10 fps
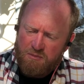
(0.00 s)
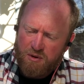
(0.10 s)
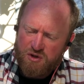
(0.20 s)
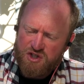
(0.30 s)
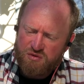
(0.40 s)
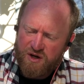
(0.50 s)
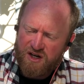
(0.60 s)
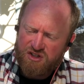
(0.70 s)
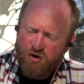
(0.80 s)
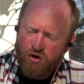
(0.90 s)
but with
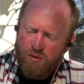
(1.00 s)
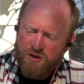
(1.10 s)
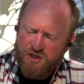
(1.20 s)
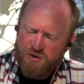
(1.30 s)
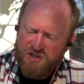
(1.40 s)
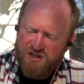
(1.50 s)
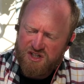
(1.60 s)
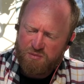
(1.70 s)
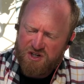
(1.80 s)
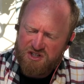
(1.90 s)
strange and horribly twisted
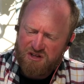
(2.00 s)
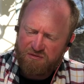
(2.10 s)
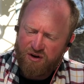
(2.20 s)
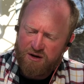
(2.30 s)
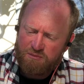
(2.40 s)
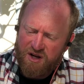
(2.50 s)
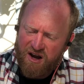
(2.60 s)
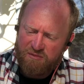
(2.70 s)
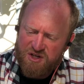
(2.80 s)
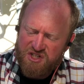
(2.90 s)
expressions that frighten me
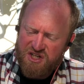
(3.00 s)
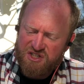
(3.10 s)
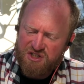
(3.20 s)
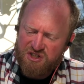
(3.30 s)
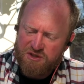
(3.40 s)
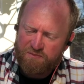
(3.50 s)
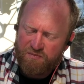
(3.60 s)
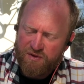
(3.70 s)
out of my senses.